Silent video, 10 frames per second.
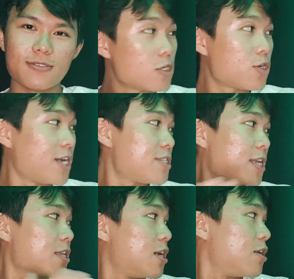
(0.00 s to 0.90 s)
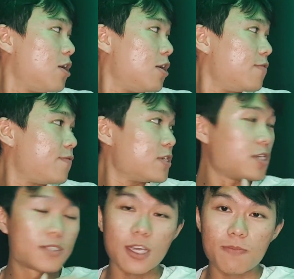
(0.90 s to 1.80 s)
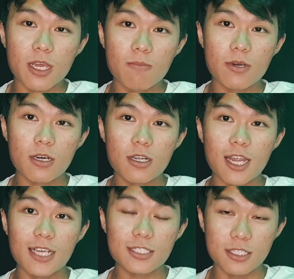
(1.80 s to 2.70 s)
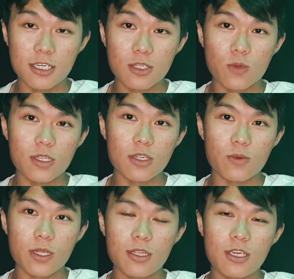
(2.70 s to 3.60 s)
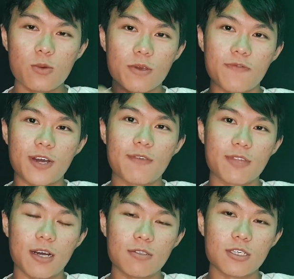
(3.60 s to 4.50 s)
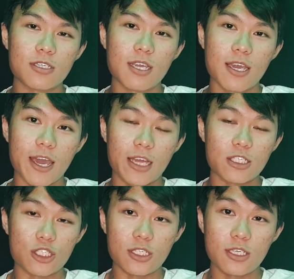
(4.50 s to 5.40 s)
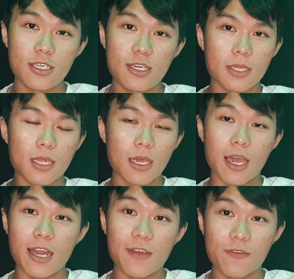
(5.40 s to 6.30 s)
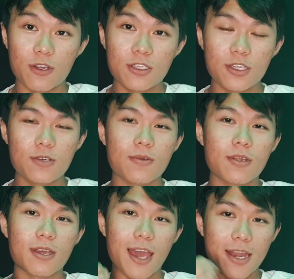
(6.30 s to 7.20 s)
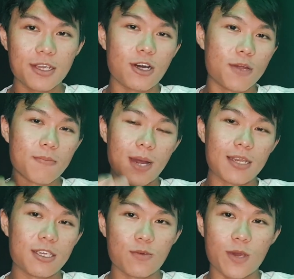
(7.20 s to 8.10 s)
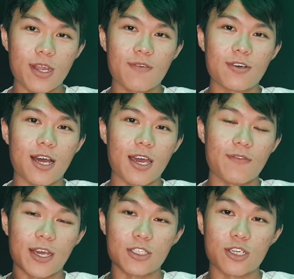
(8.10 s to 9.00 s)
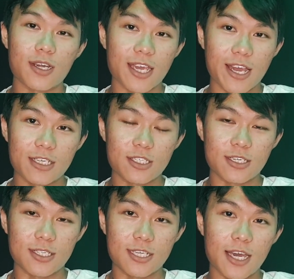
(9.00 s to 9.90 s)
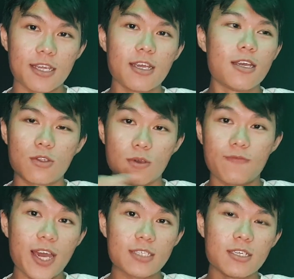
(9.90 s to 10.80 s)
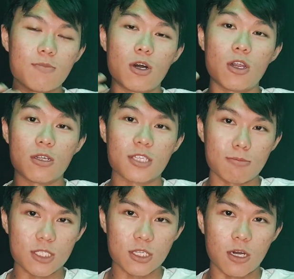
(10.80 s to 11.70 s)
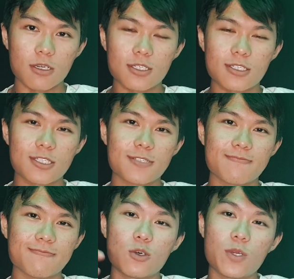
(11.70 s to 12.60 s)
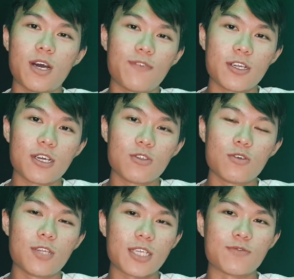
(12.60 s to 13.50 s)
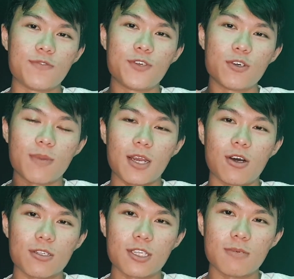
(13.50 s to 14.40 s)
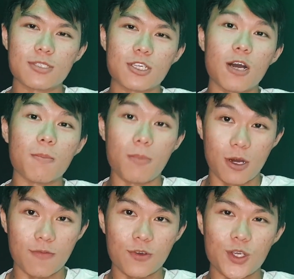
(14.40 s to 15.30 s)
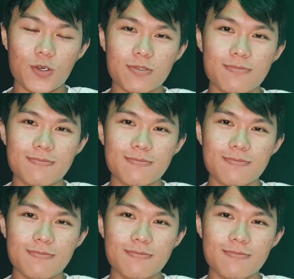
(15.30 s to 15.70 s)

So I started on 1st of September last year, 2020, with 5,000 SGD and have continued adding on money whenever I have extra cash aside to invest in more long-term stocks. So without further ado, let's review my long-term stock portfolio.